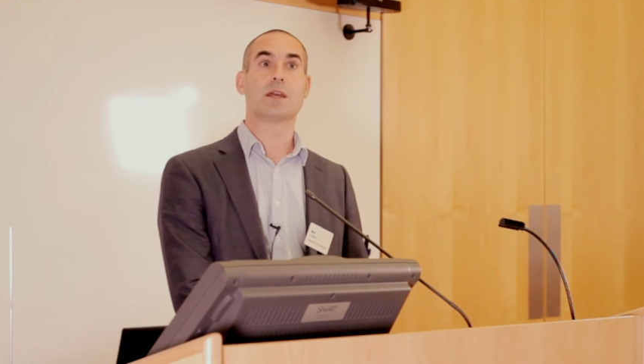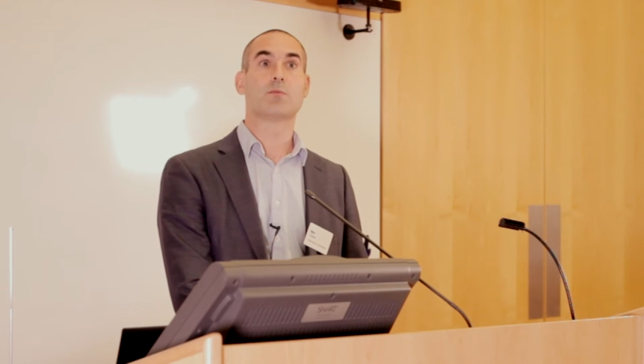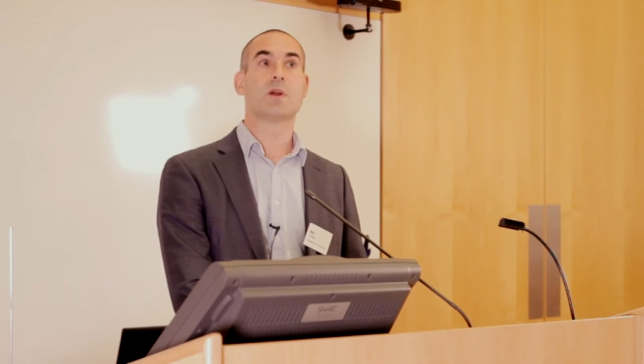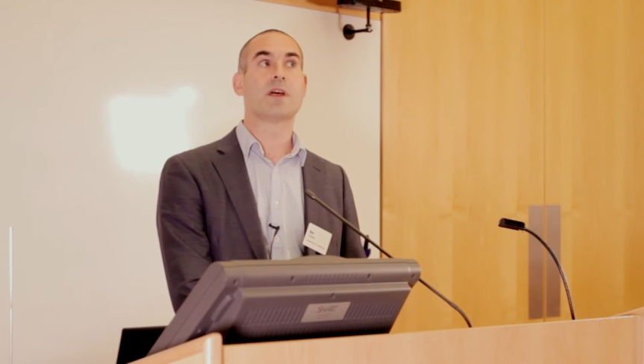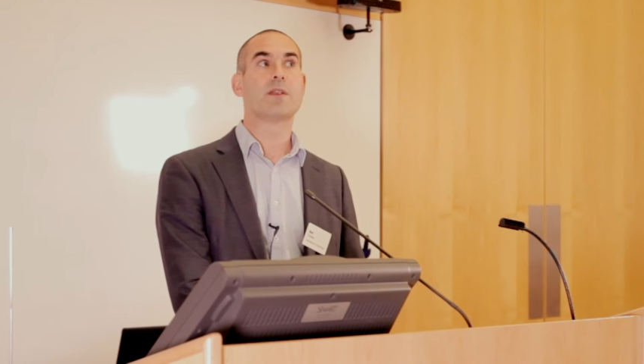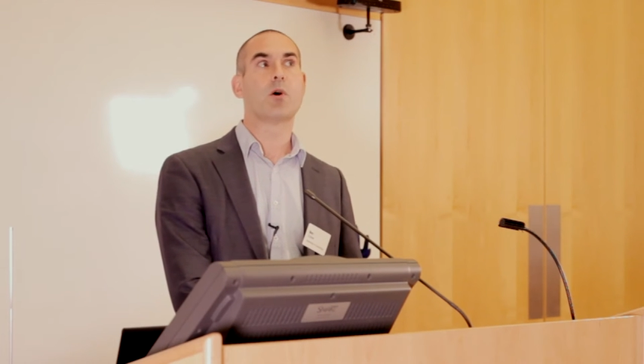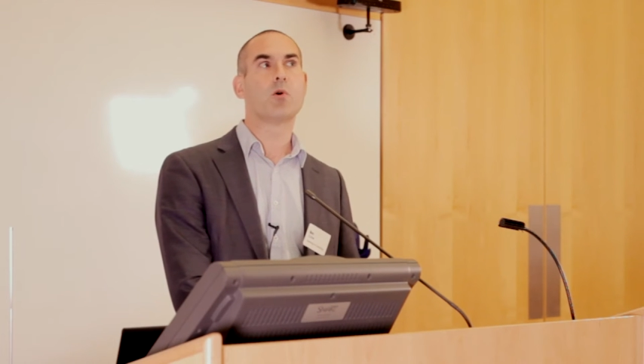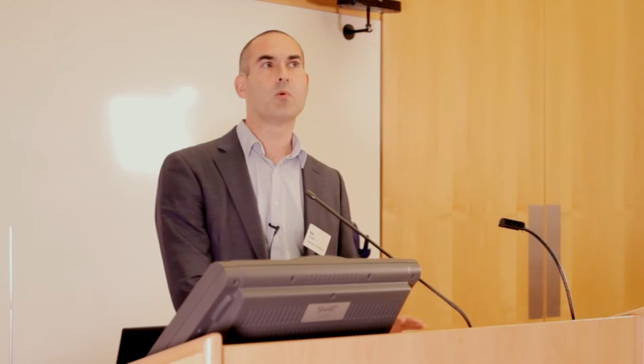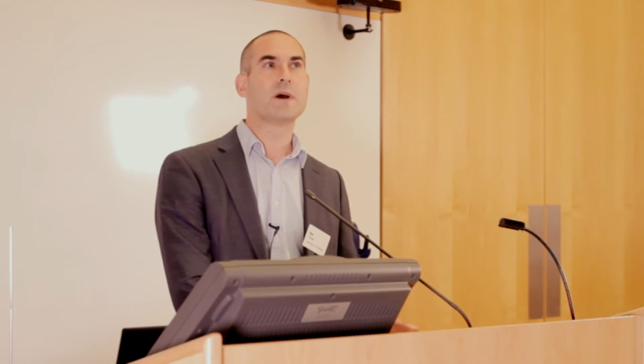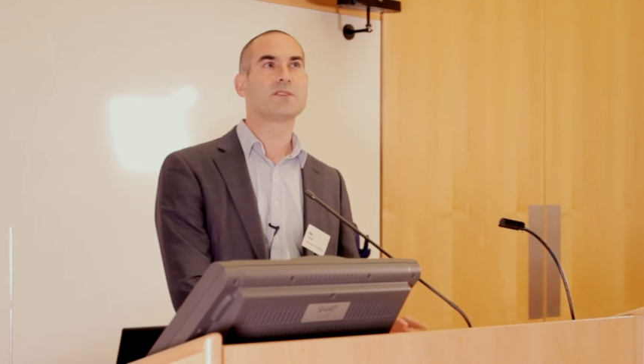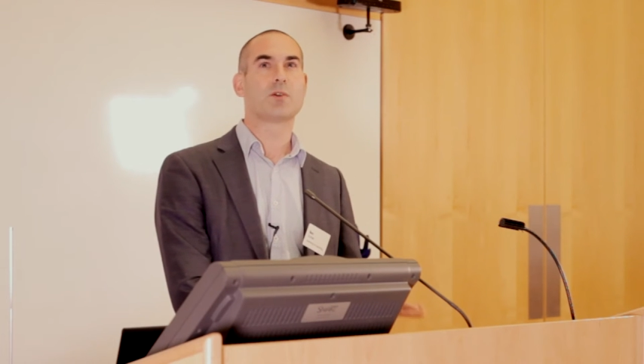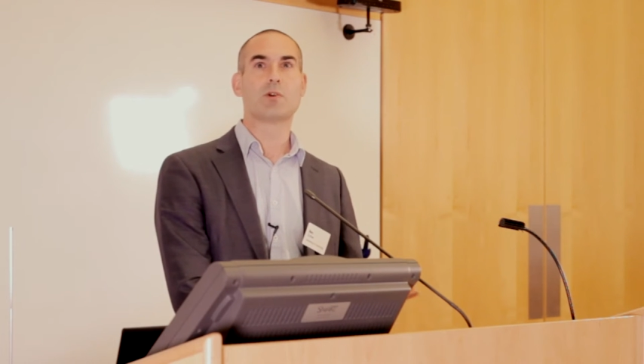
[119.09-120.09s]
well, they're not
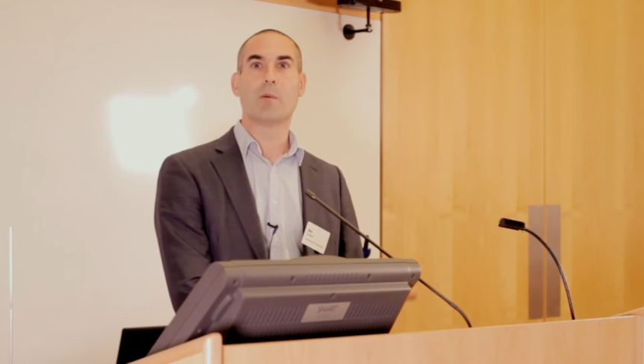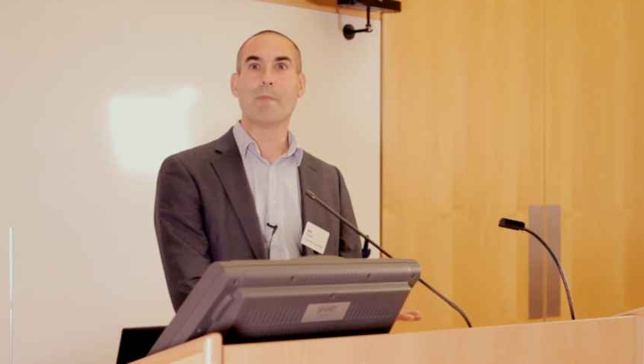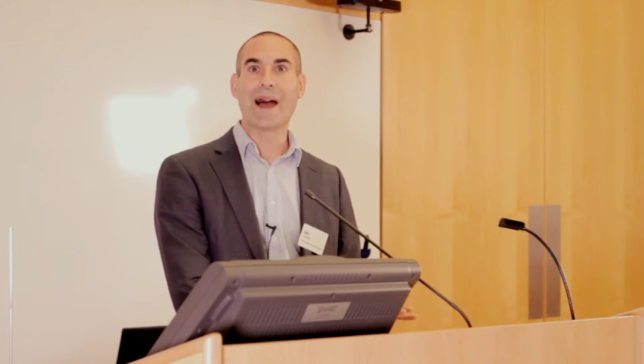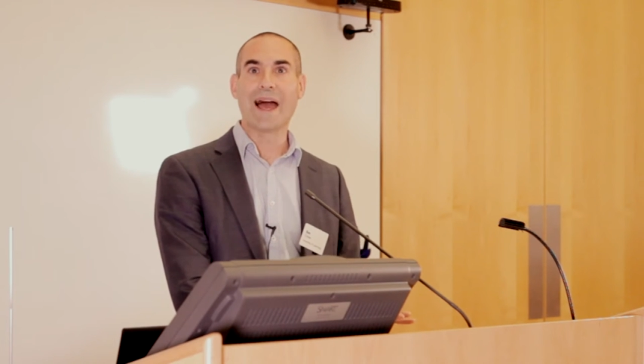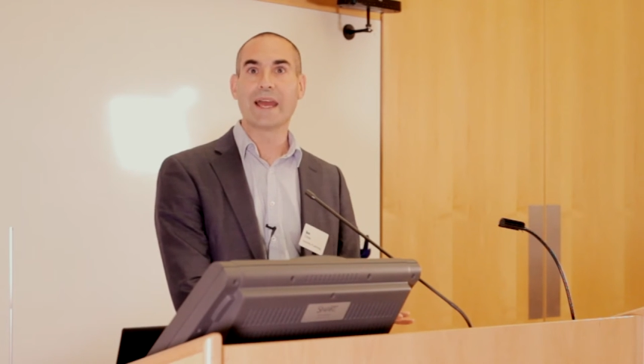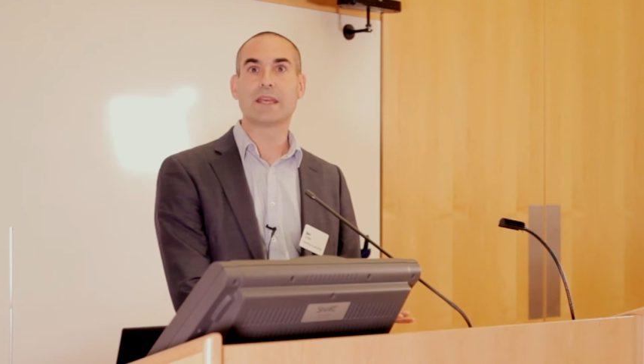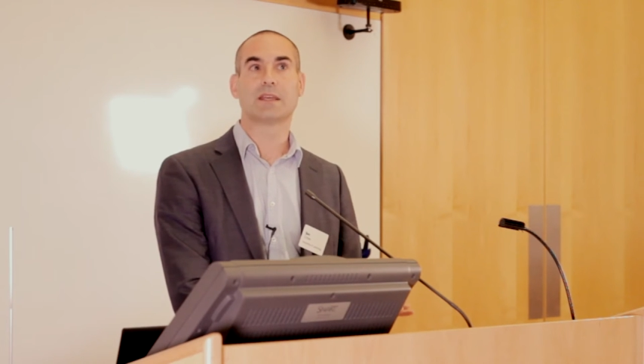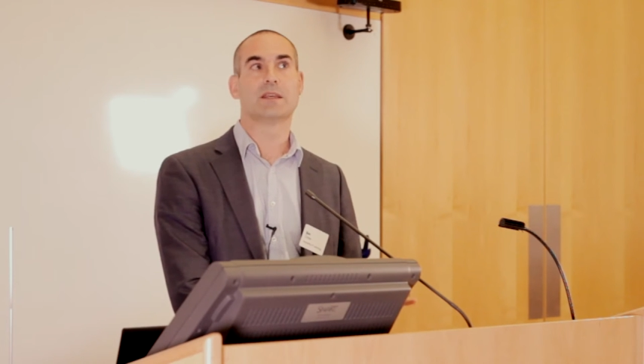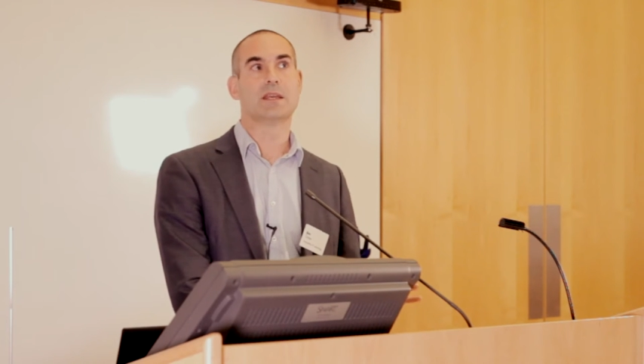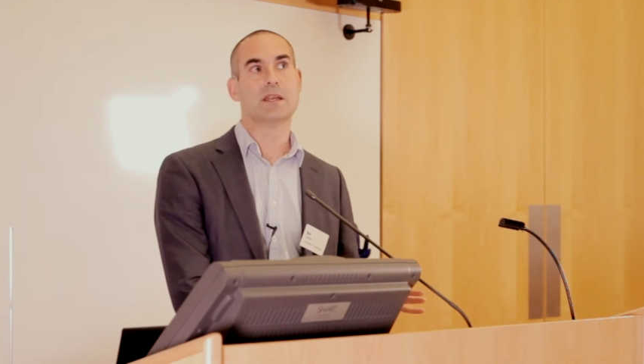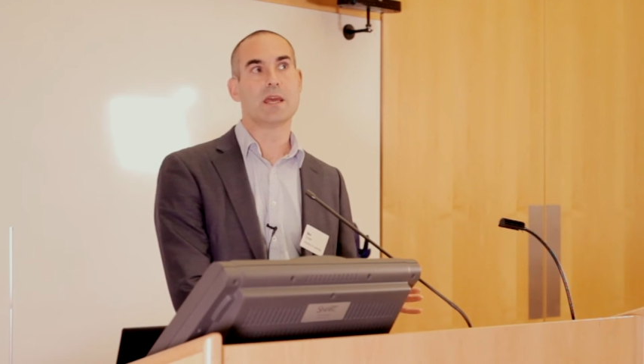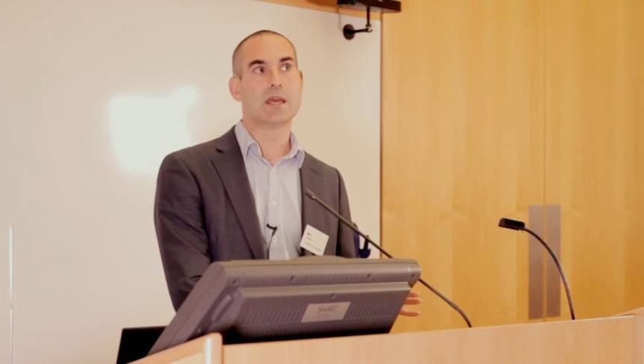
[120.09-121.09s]
always on your back
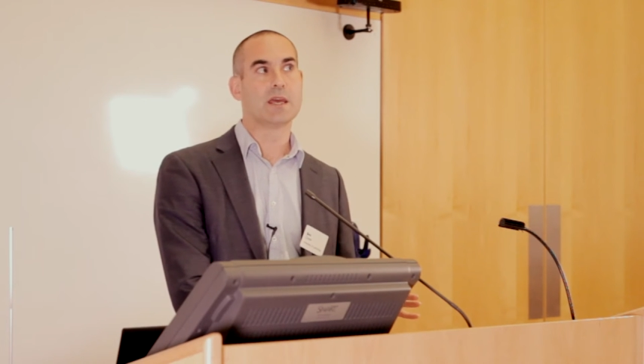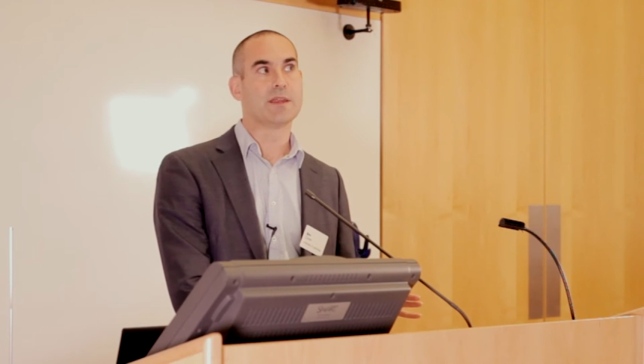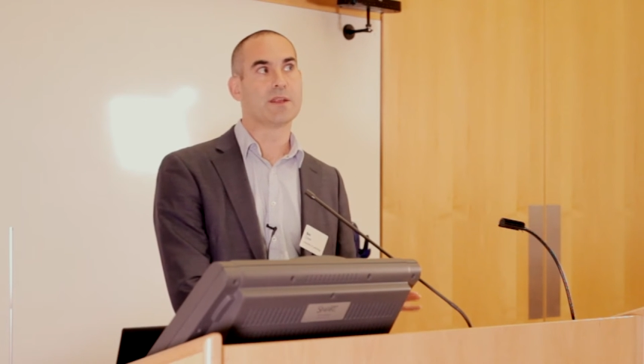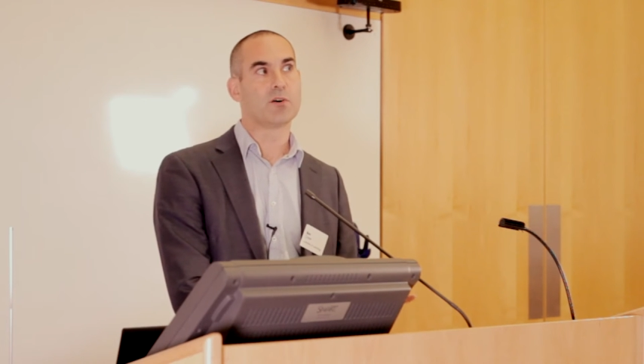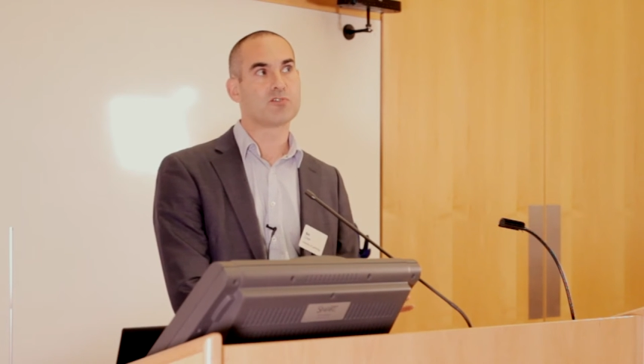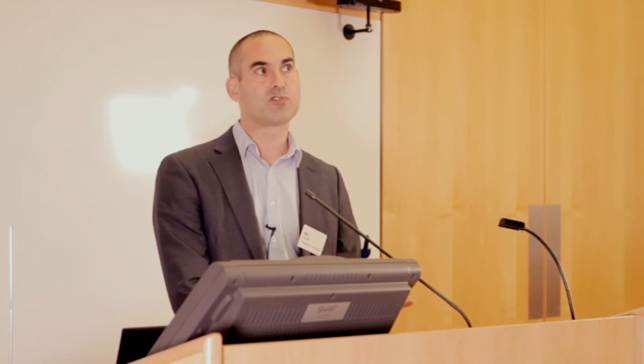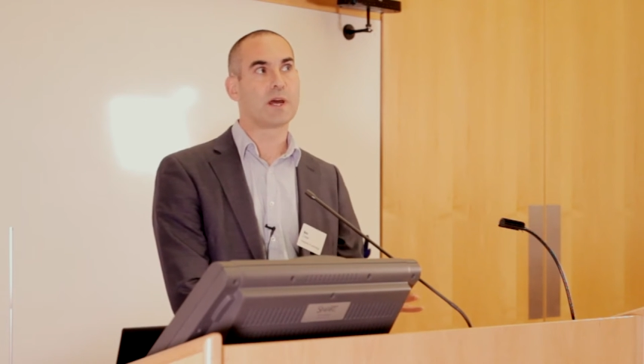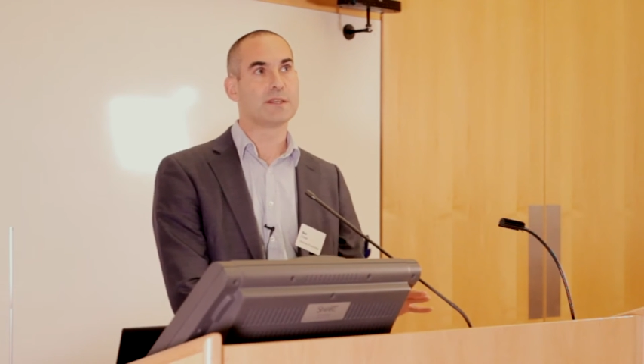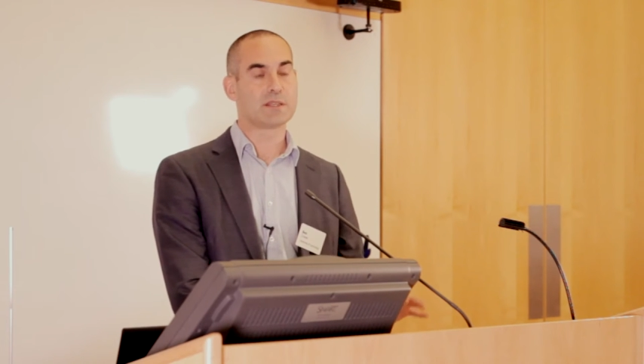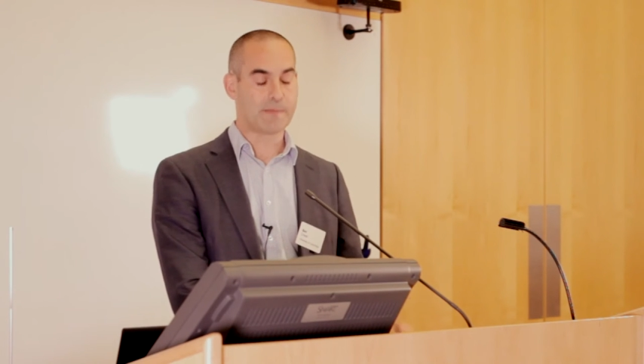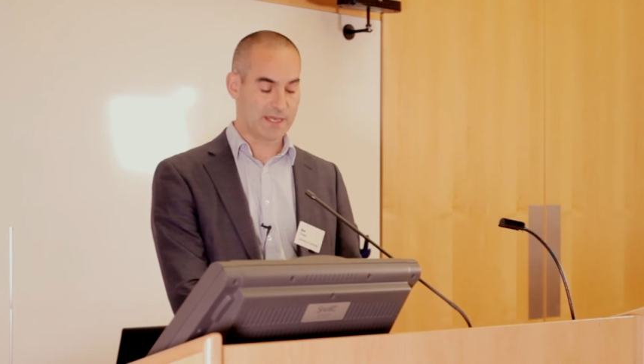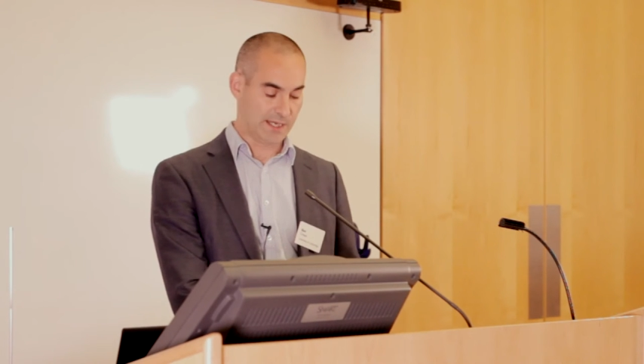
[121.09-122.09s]
in here, they're not trying to
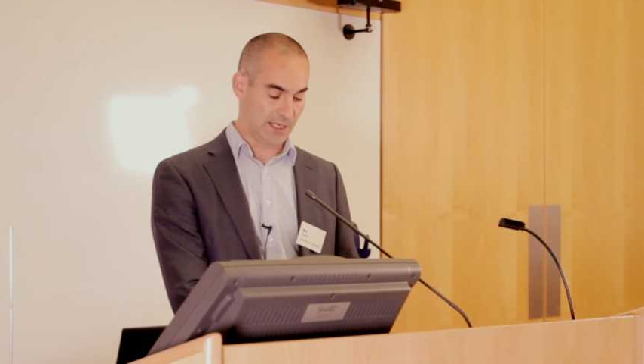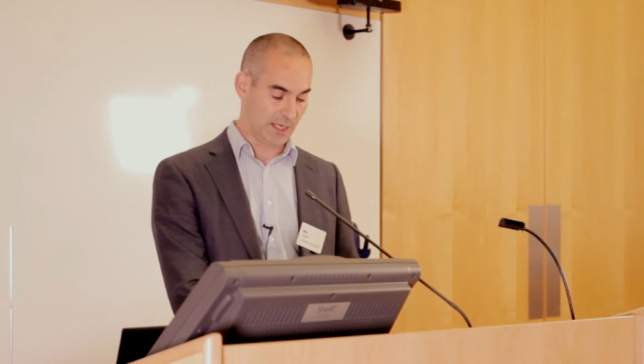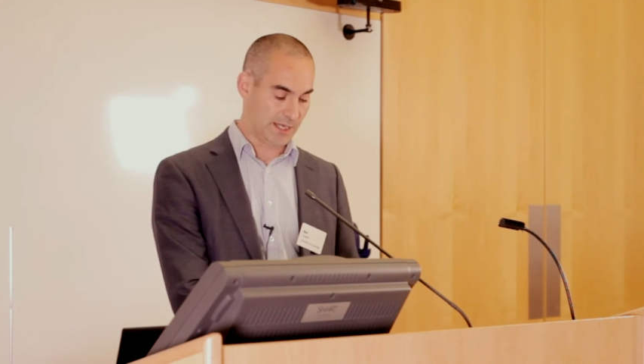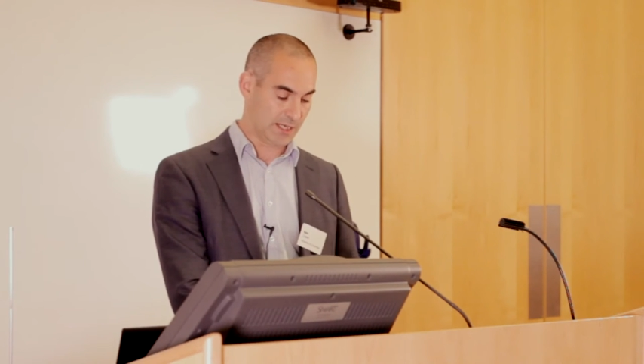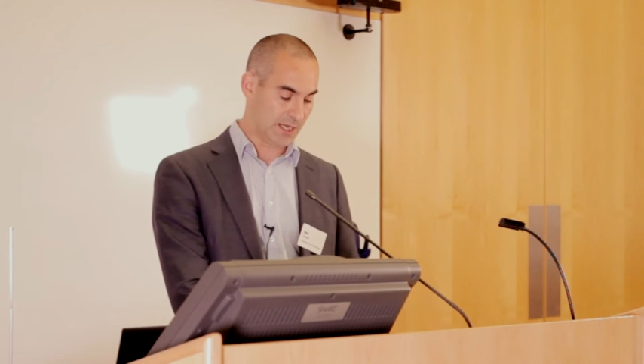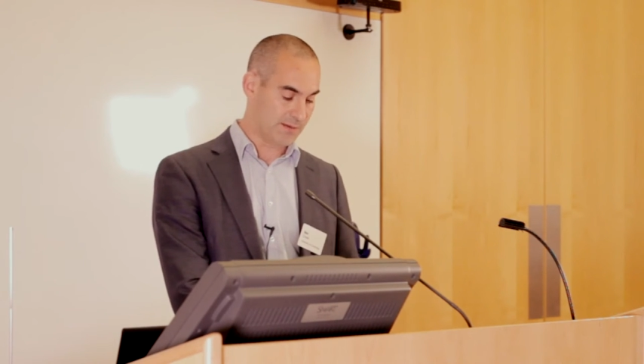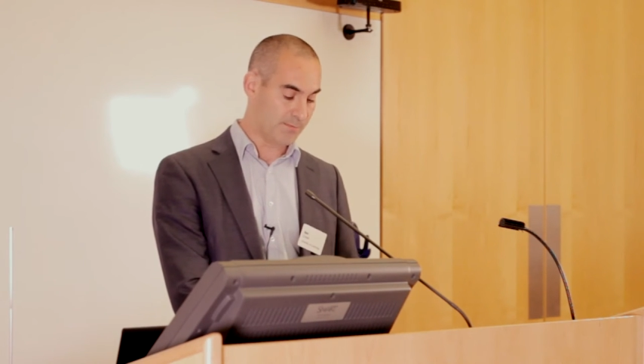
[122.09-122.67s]
make it like a